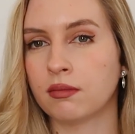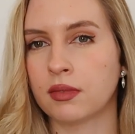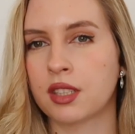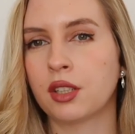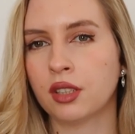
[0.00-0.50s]

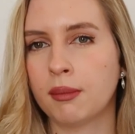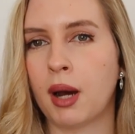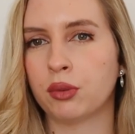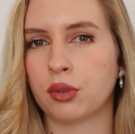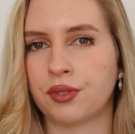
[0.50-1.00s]
certain
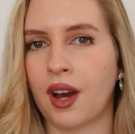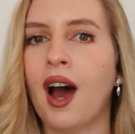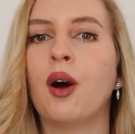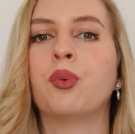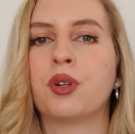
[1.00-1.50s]
amount of
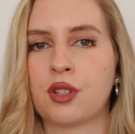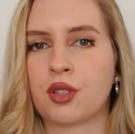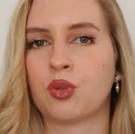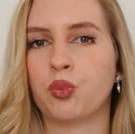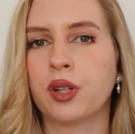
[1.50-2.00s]

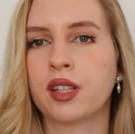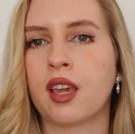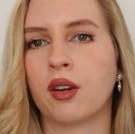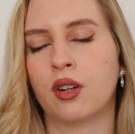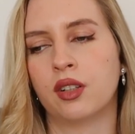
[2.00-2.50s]
hours
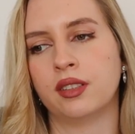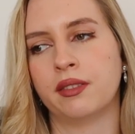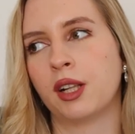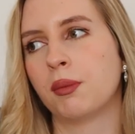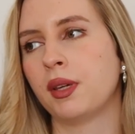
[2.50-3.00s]
working on,
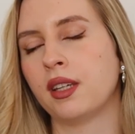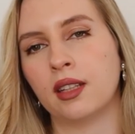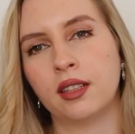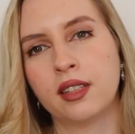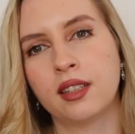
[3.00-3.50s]
developing,
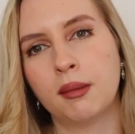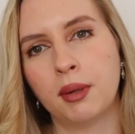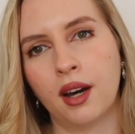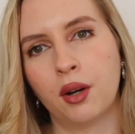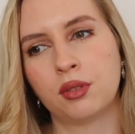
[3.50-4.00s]
learning
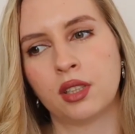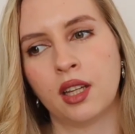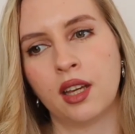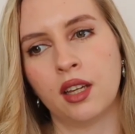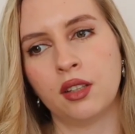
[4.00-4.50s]
about,
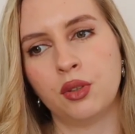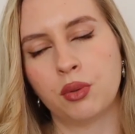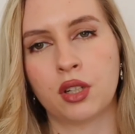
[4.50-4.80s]
you